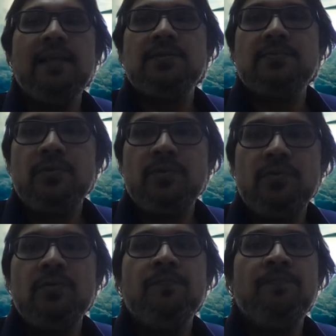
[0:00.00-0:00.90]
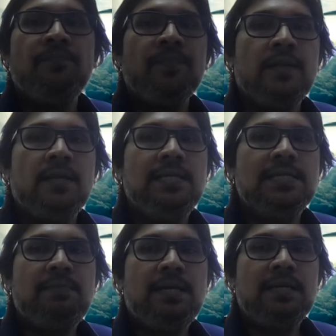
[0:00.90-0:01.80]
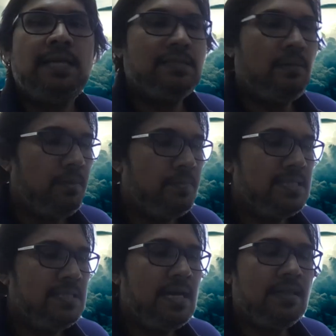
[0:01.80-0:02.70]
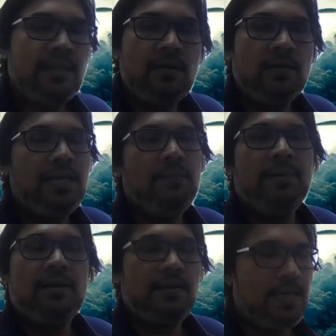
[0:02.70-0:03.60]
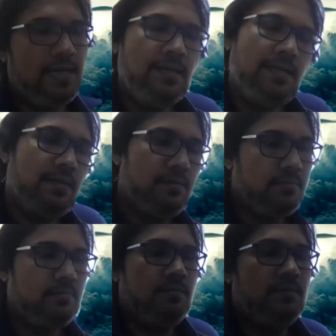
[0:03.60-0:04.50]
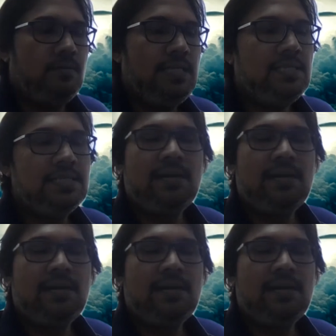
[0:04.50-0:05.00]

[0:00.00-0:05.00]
things more it doesn't matter like some people say they are theoretical like you know, teachers